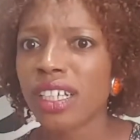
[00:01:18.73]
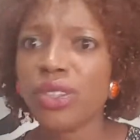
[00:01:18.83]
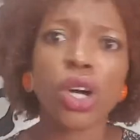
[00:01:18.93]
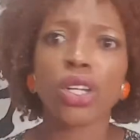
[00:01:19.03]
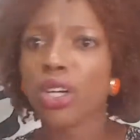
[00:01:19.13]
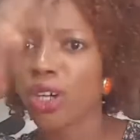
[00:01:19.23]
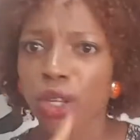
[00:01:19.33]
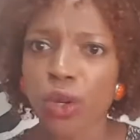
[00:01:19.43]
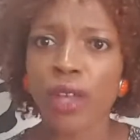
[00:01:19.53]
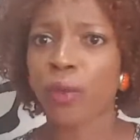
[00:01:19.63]
No,
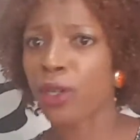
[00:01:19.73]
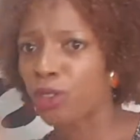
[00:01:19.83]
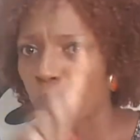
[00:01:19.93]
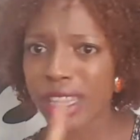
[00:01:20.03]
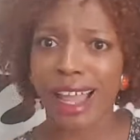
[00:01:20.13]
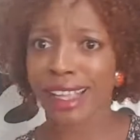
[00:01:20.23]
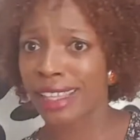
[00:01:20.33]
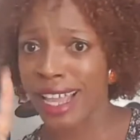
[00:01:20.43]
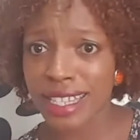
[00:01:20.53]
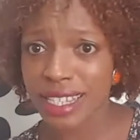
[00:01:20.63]
you want to do it like
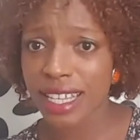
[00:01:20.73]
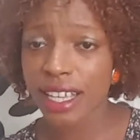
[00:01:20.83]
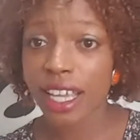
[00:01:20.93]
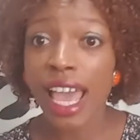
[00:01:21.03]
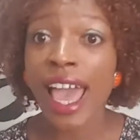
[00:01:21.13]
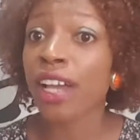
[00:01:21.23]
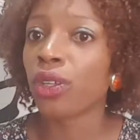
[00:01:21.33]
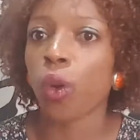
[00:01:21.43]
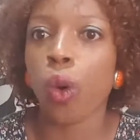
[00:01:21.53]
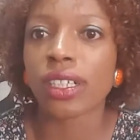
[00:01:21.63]
this? Ain't
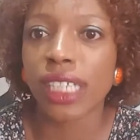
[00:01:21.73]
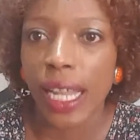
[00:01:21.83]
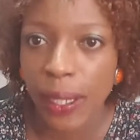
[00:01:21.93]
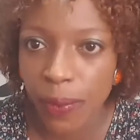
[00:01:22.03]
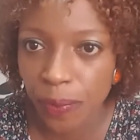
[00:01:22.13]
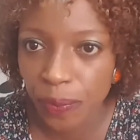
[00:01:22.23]
gonna work, darling.